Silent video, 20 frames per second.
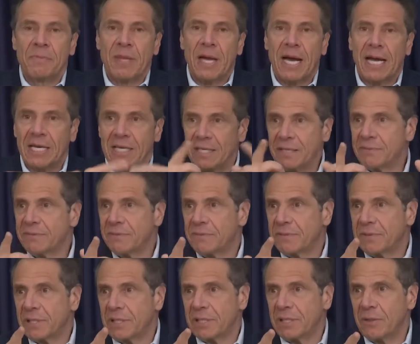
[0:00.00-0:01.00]
I live
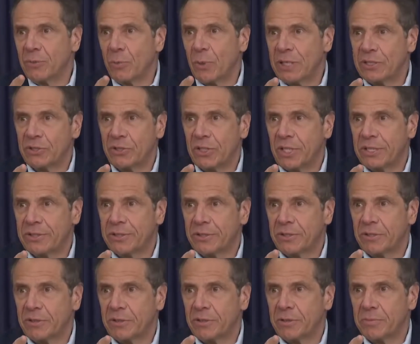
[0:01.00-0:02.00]
in
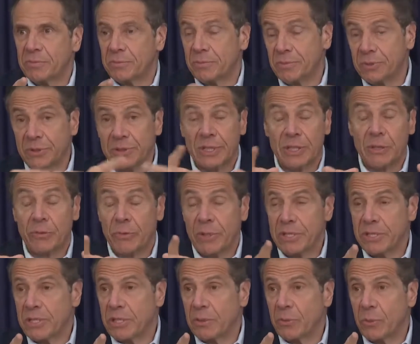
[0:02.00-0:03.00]
Westchester, still a
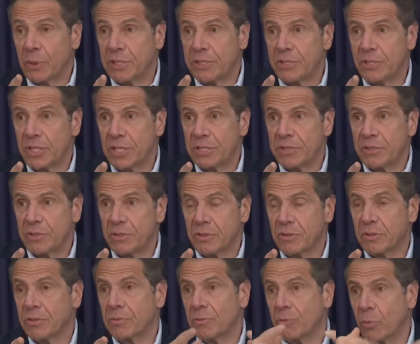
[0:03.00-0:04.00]
resident in
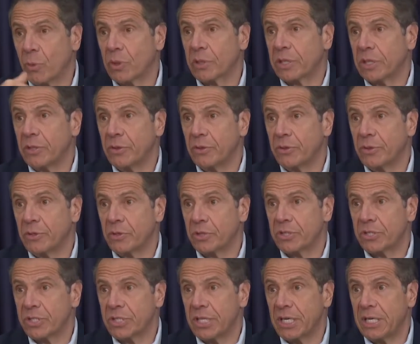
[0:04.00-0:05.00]
Westchester, work in New
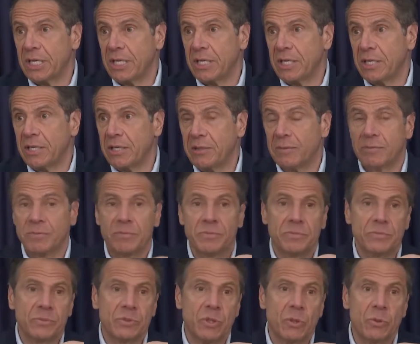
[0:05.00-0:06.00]
York City.
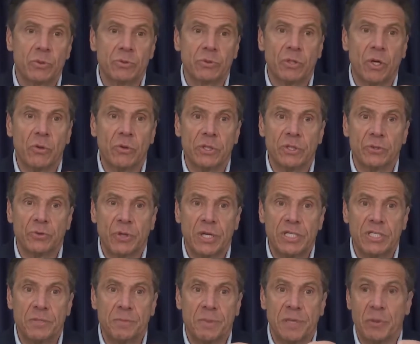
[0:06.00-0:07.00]
So who's going to
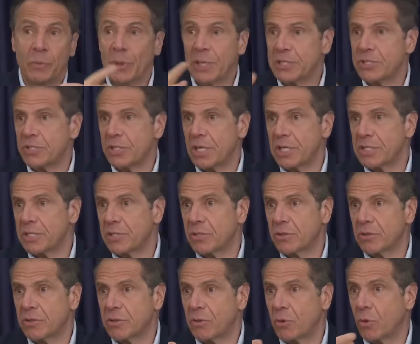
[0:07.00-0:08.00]
trace me,
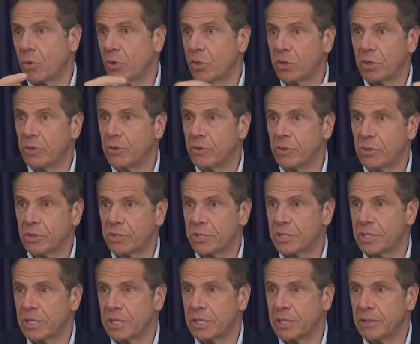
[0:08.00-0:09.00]
Westchester or New York
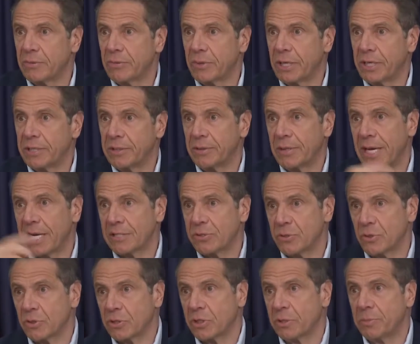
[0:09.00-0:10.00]
City, right?
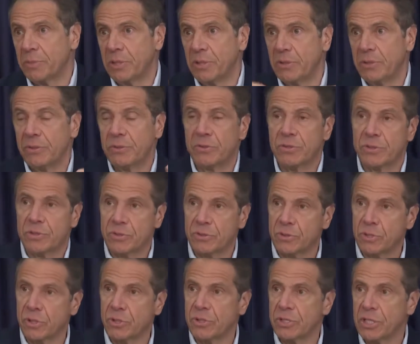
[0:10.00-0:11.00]
Nassau commutes,
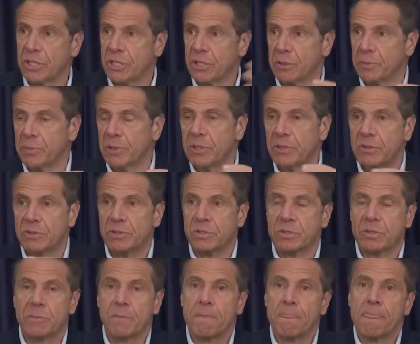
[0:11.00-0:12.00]
Jersey
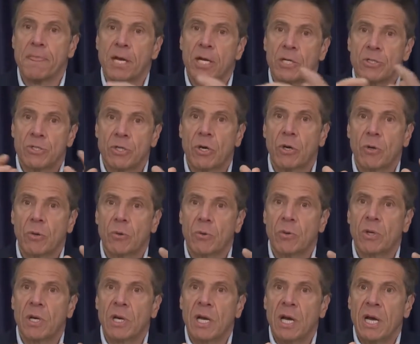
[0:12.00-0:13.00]
commutes. So
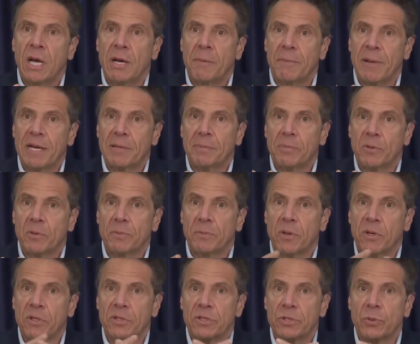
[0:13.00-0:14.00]
Mike
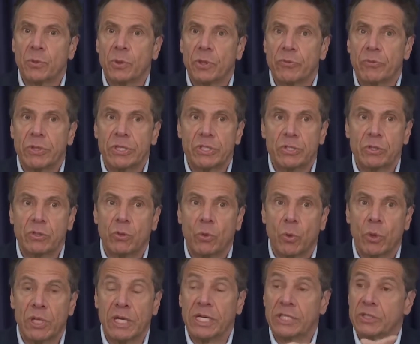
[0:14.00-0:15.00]
Bloomberg is doing a regional
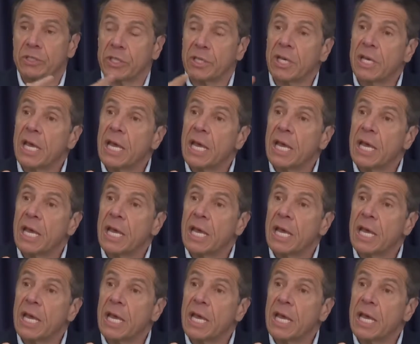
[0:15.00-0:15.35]
coordination.